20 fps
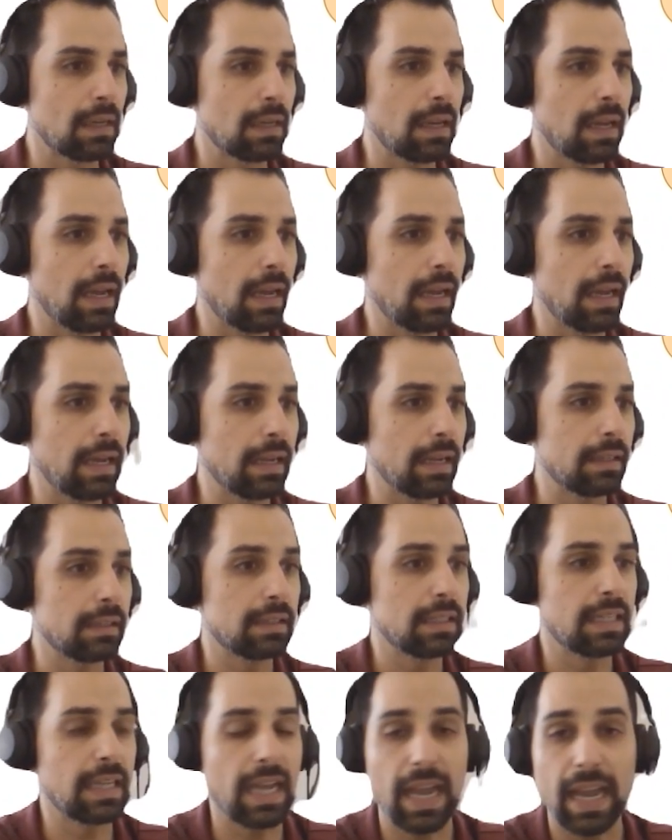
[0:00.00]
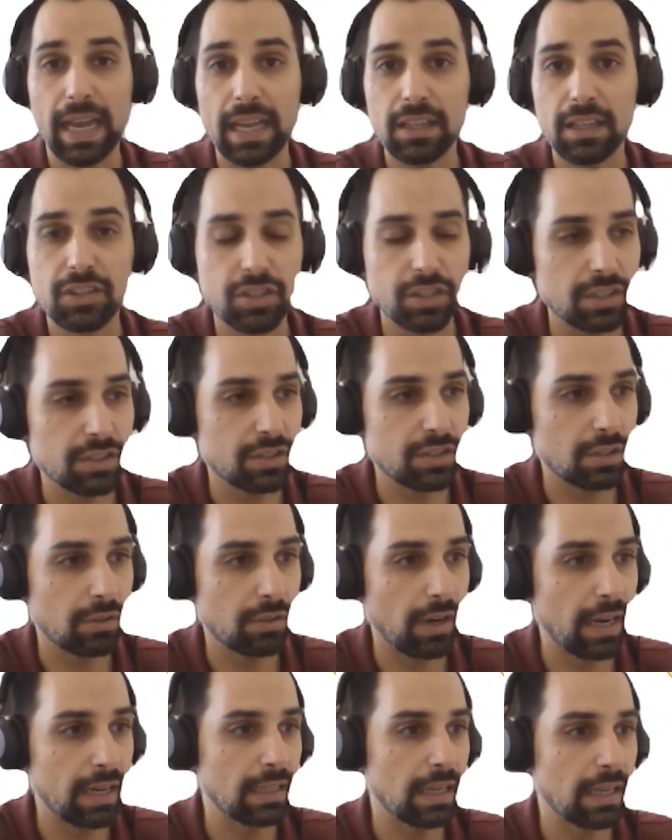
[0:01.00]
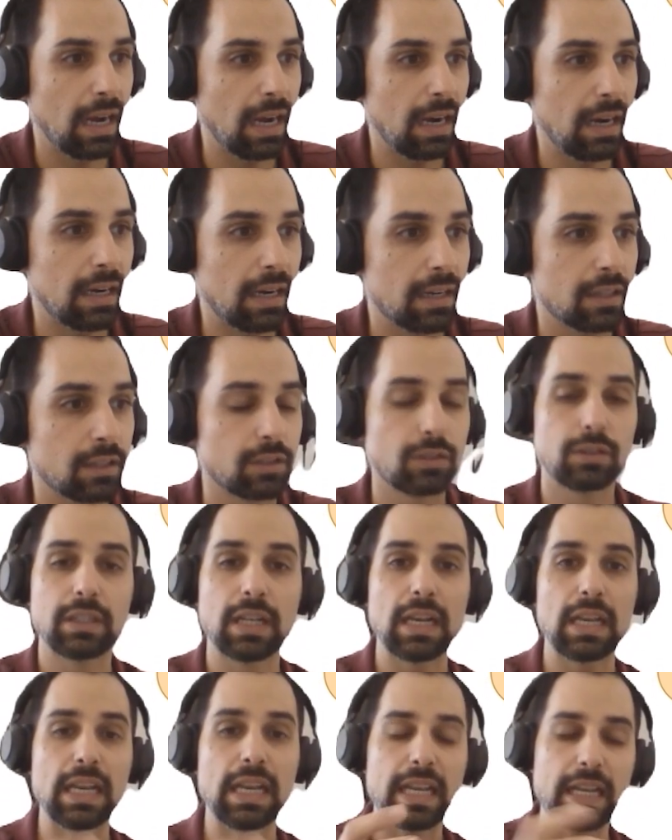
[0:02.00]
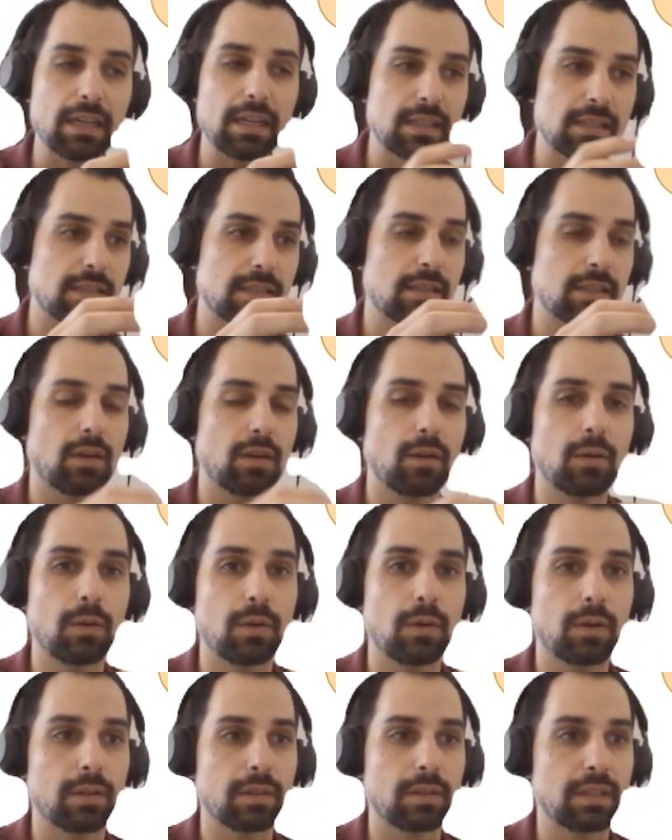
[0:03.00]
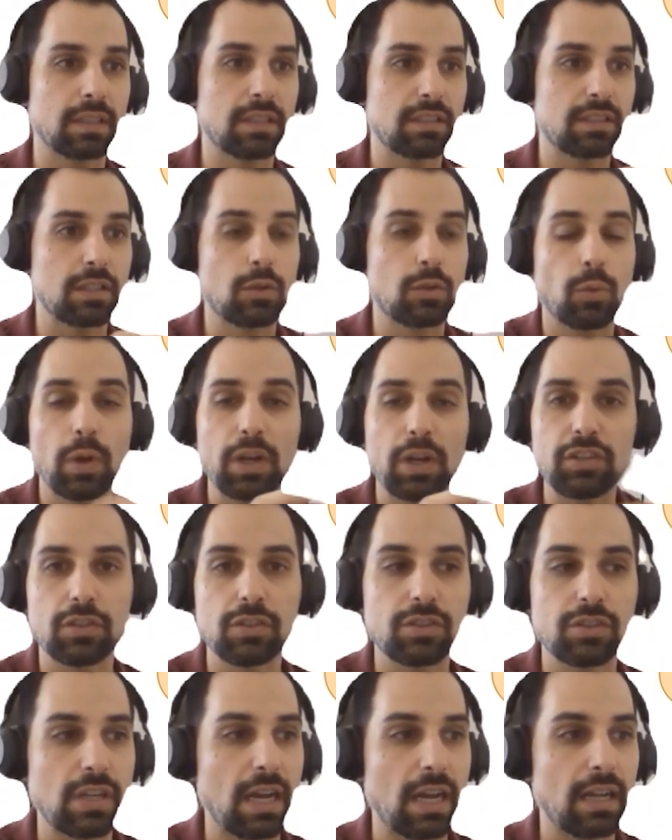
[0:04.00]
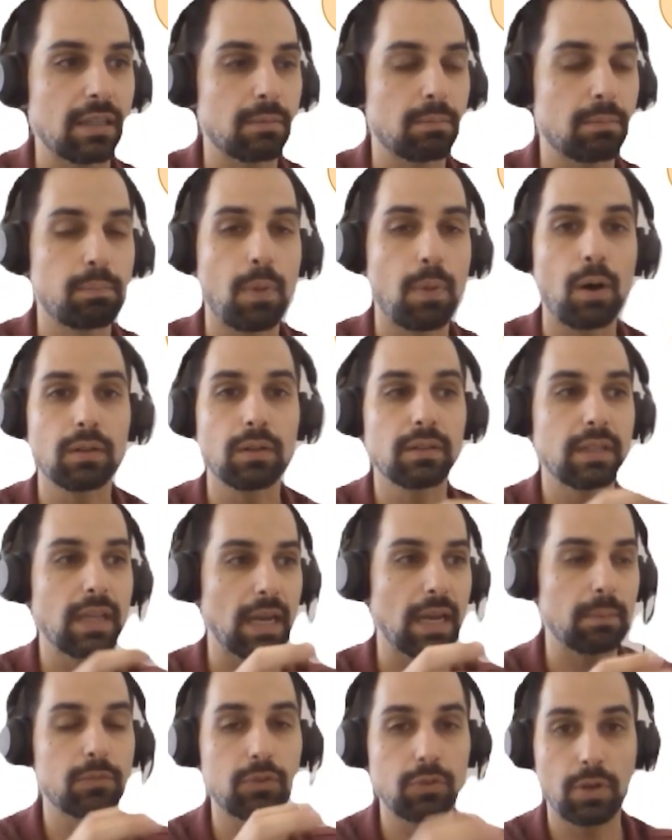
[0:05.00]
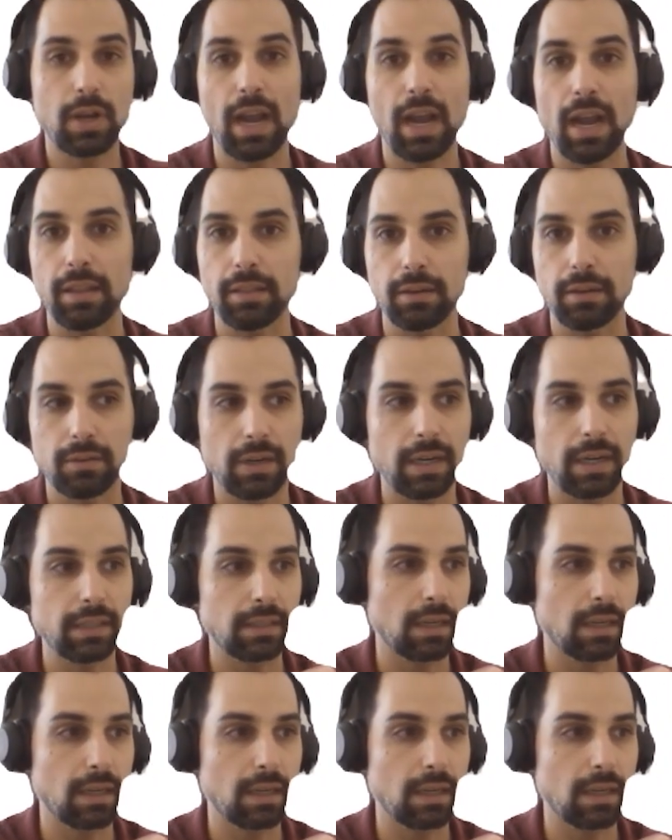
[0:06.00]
And the edges, right, are the links or the situations that bond them together, right,